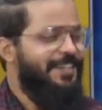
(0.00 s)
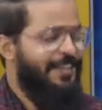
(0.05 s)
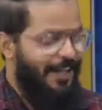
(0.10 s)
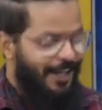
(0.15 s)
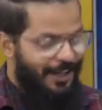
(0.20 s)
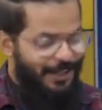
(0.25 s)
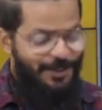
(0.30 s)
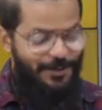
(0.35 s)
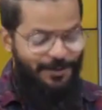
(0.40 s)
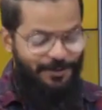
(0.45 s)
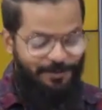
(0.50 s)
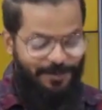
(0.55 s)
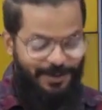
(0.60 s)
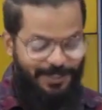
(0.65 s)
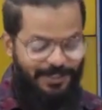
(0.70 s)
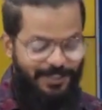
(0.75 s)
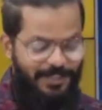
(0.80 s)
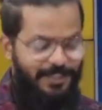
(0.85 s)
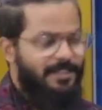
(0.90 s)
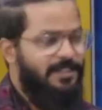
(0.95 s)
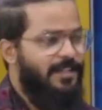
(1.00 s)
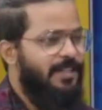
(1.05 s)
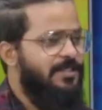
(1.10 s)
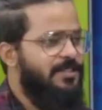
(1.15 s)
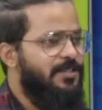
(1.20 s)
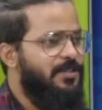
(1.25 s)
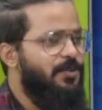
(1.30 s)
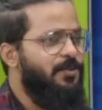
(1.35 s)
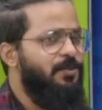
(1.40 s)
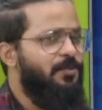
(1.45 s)
Thank you. But
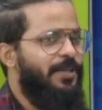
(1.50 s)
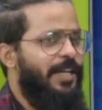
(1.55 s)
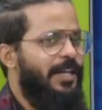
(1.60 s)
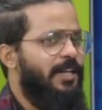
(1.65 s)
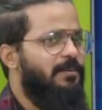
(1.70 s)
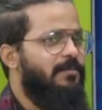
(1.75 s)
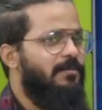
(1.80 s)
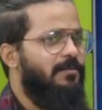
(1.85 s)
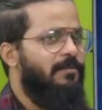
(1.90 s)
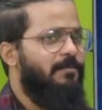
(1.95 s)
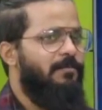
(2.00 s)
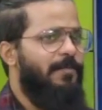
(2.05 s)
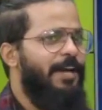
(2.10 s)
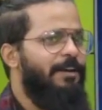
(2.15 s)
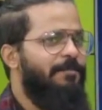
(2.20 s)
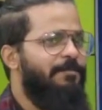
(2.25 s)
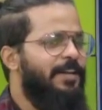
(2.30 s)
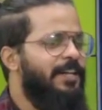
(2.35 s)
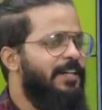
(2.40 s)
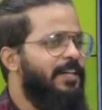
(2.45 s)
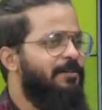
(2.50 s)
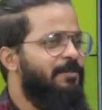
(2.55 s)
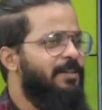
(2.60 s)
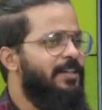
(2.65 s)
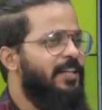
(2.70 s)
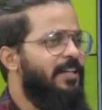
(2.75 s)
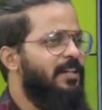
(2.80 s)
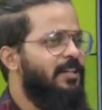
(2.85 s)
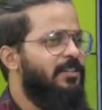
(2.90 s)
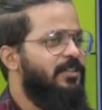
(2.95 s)
it's true. Like my friend never
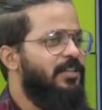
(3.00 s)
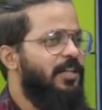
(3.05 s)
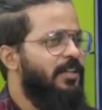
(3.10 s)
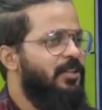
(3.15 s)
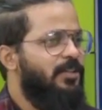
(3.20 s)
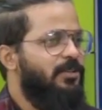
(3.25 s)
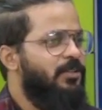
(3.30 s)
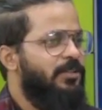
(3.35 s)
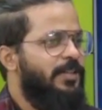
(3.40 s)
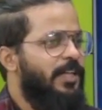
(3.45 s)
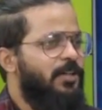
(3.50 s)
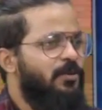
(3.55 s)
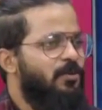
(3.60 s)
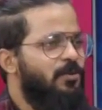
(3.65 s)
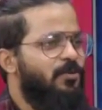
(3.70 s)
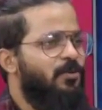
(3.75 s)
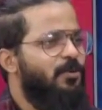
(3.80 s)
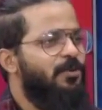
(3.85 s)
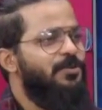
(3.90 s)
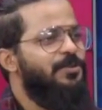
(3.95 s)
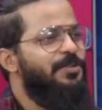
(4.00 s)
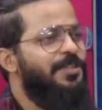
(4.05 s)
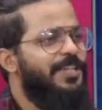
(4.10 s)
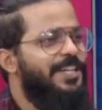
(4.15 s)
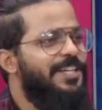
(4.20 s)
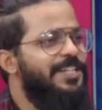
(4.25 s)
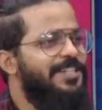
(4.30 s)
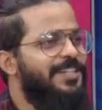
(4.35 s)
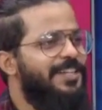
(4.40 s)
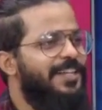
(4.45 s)
they don't go to the
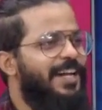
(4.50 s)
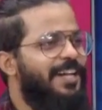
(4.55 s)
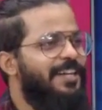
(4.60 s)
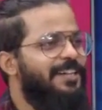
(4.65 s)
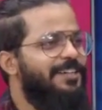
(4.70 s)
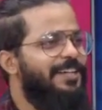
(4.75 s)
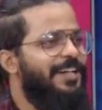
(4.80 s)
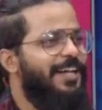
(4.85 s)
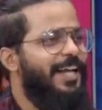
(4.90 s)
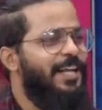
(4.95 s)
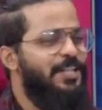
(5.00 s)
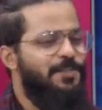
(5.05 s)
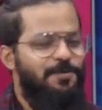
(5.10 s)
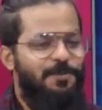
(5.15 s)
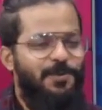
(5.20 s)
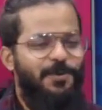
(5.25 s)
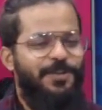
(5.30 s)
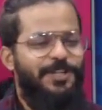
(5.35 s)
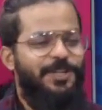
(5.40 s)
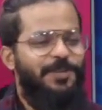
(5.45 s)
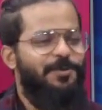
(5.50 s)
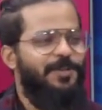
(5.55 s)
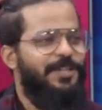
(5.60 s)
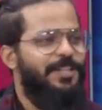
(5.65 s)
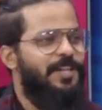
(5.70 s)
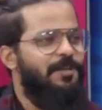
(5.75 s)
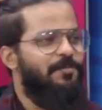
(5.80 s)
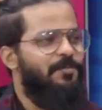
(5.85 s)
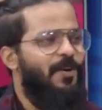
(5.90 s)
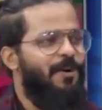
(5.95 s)
kitchen and explore
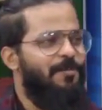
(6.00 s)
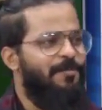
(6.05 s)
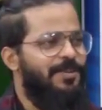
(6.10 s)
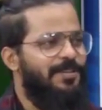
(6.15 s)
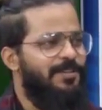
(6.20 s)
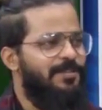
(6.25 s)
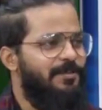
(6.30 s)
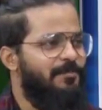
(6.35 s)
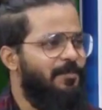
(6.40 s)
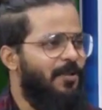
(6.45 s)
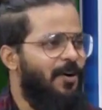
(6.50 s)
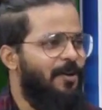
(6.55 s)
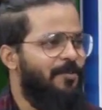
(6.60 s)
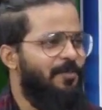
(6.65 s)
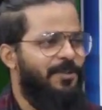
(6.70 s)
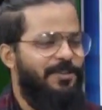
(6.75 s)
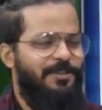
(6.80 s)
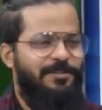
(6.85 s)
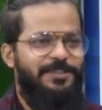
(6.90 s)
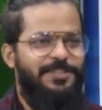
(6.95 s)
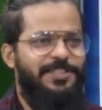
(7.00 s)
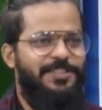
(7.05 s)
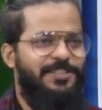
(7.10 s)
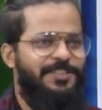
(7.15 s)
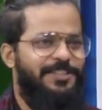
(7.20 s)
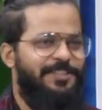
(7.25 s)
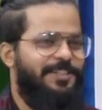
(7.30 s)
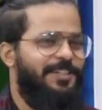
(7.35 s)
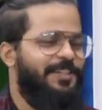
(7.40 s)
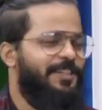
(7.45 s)
what their mom or
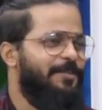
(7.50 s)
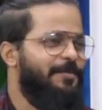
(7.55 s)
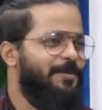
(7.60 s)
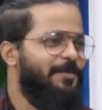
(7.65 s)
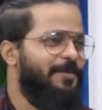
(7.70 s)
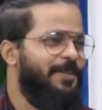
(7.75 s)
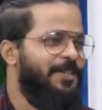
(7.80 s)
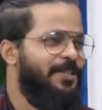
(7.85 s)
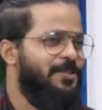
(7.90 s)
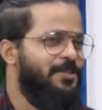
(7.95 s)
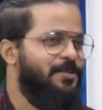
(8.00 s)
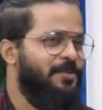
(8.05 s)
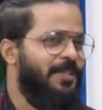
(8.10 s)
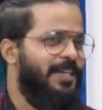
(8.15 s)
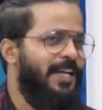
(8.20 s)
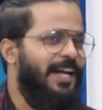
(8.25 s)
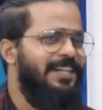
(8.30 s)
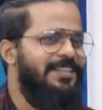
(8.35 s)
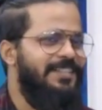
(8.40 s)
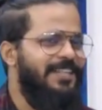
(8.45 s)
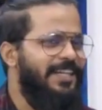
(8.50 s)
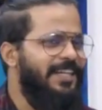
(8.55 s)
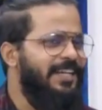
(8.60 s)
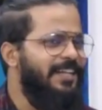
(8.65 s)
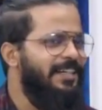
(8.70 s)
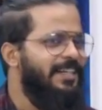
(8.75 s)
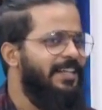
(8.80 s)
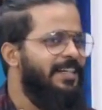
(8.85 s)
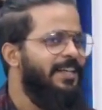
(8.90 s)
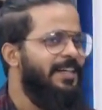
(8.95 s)
sister or everybody is doing. And
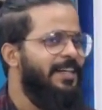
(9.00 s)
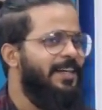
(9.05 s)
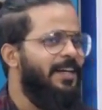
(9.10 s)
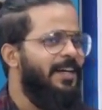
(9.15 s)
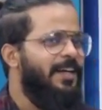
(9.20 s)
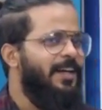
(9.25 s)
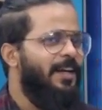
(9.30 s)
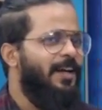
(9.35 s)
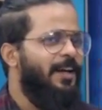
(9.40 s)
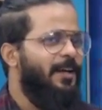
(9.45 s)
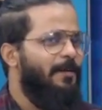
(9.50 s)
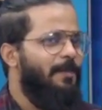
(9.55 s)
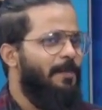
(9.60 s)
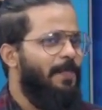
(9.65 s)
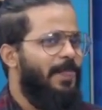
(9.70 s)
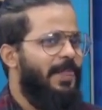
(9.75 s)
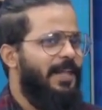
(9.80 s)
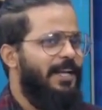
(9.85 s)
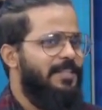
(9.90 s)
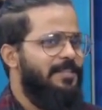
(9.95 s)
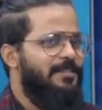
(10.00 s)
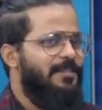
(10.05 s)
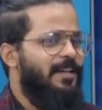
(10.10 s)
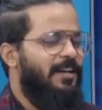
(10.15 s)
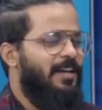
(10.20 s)
secondly, it's